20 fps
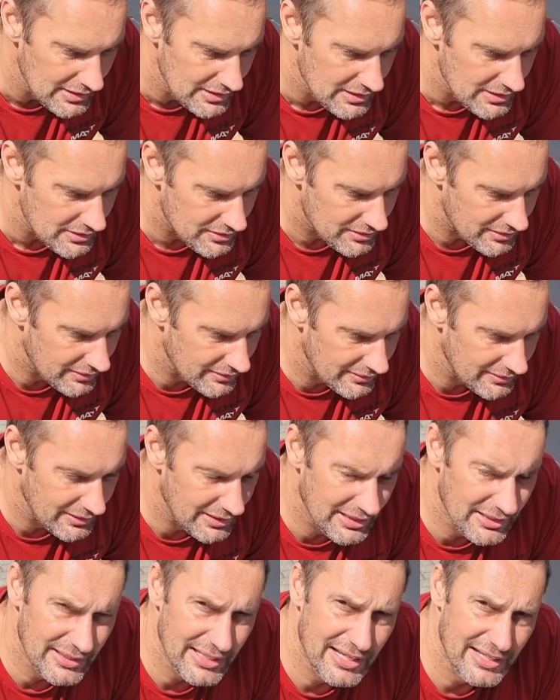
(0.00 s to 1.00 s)
So
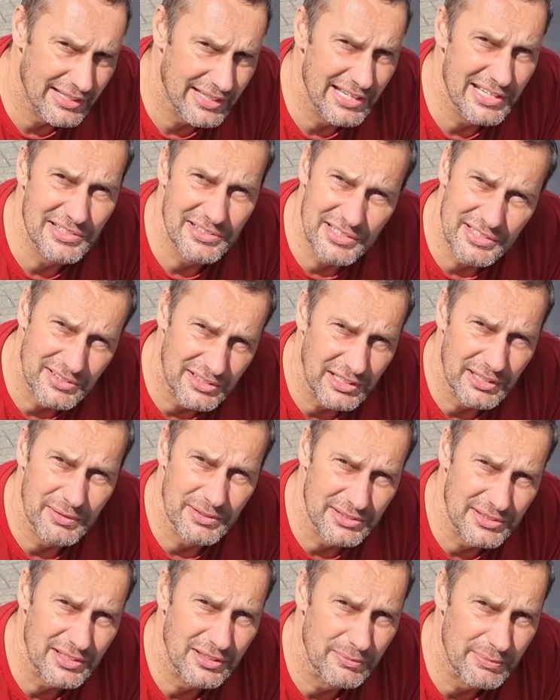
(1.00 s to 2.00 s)
in that case it's going to
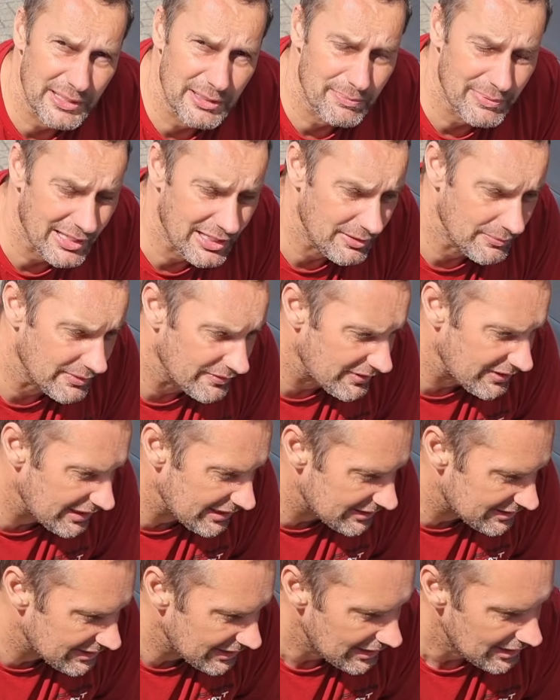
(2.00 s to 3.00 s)
still be a pain with this.